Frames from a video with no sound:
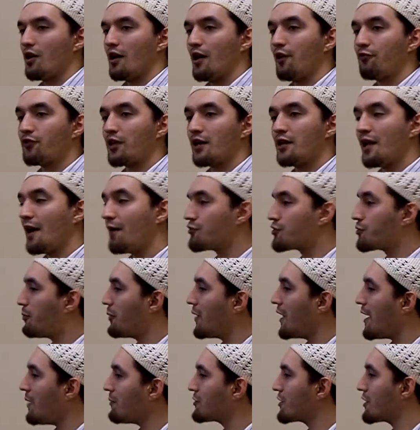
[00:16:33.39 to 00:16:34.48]
If the nafs
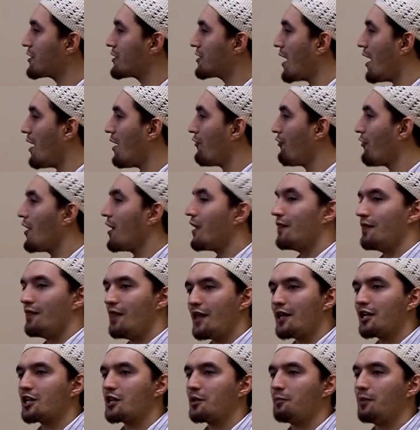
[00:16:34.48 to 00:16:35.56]
blames itself,
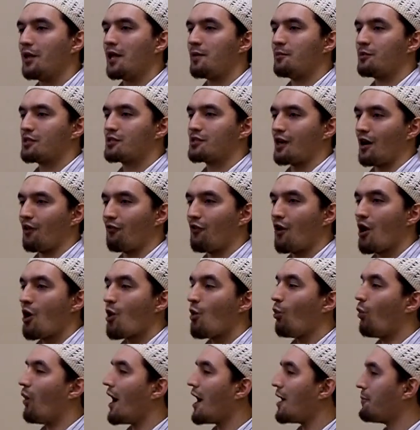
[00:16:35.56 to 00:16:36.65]
let it blame itself.
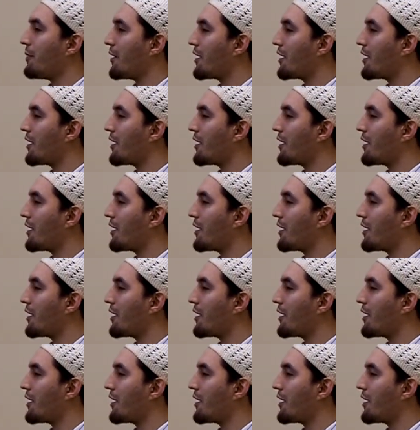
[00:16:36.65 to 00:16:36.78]
Why?